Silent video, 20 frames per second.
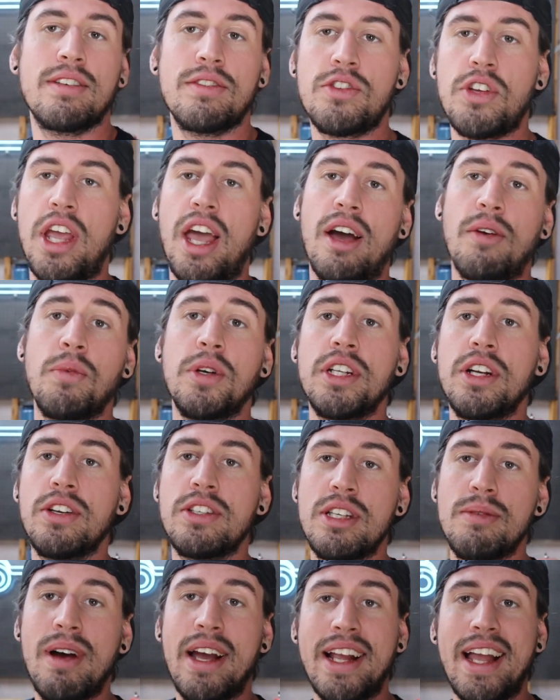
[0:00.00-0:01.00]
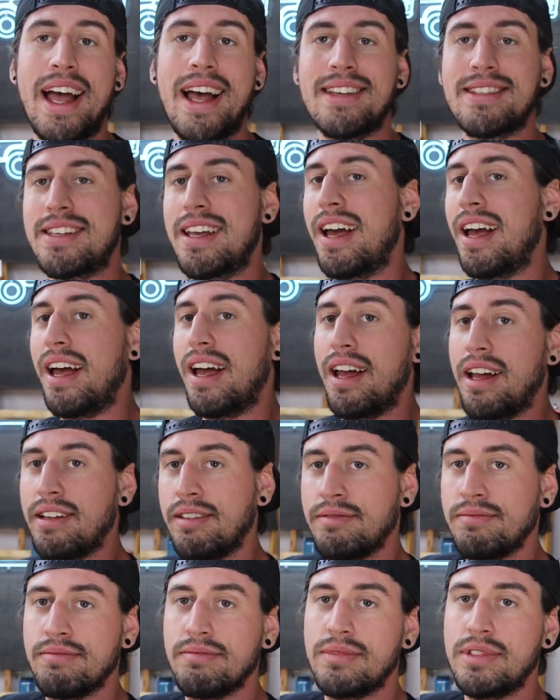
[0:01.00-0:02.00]
So yeah, went to go see my gas
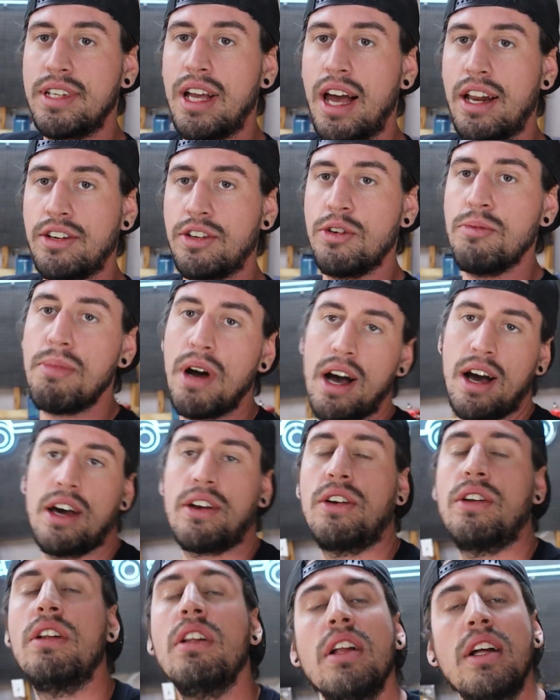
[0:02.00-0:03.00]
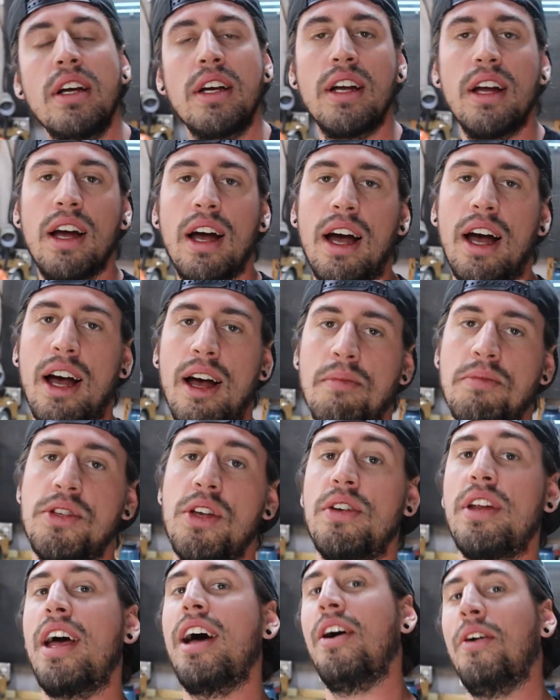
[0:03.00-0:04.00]
guy, got a new bottle.
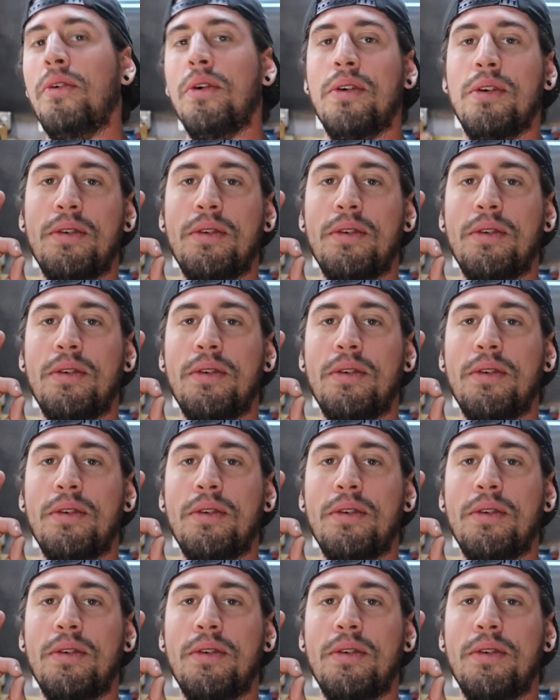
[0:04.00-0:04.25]
So now